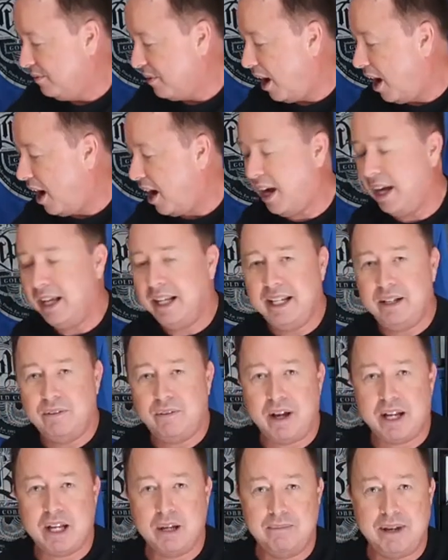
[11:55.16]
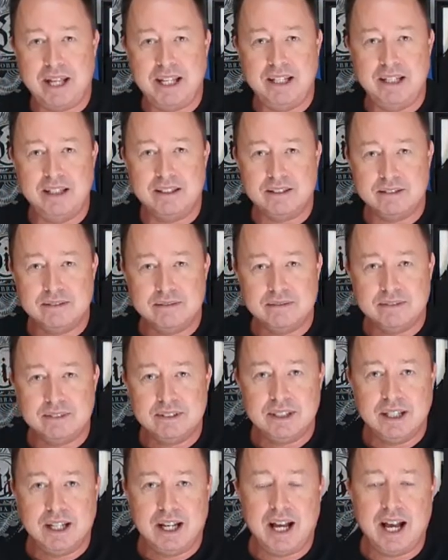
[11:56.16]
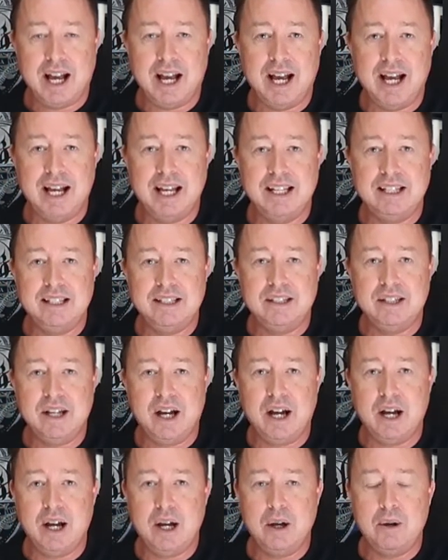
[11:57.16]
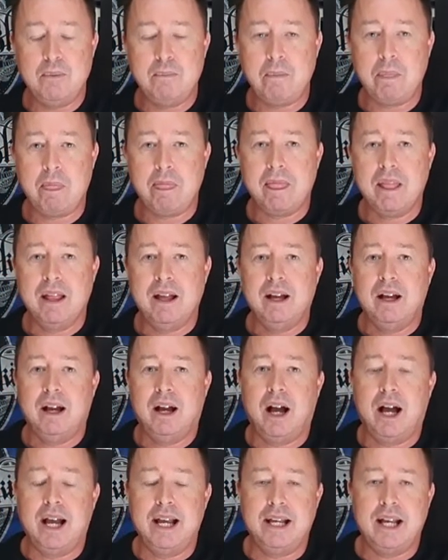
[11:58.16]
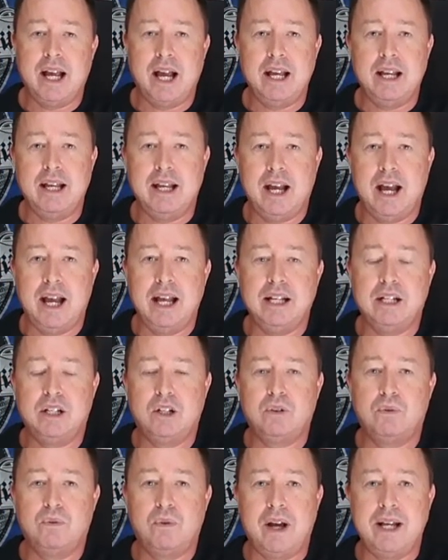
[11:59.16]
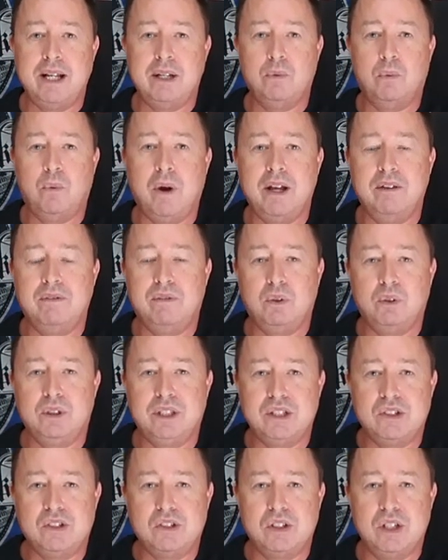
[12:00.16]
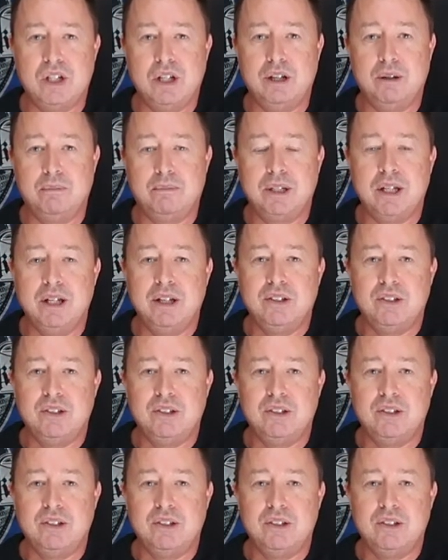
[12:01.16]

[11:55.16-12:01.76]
Highly recommended, and a great way for Disturbed